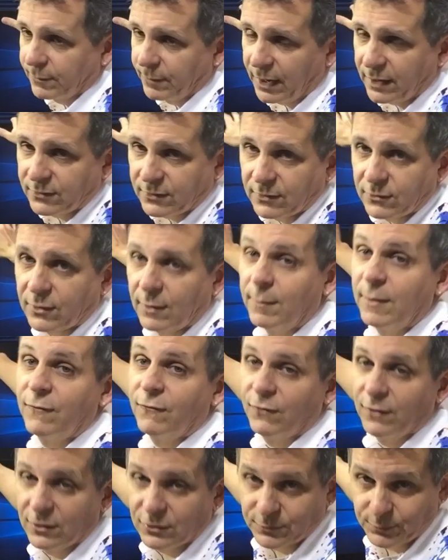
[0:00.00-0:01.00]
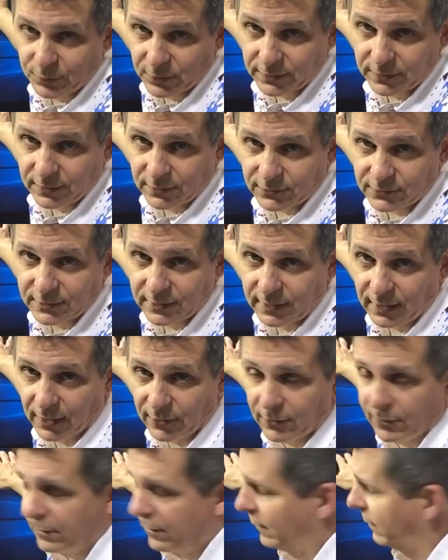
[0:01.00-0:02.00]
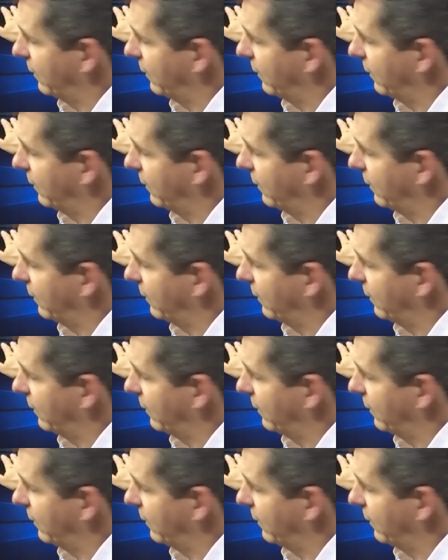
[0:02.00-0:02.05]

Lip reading: amazing, so let me finish putting this together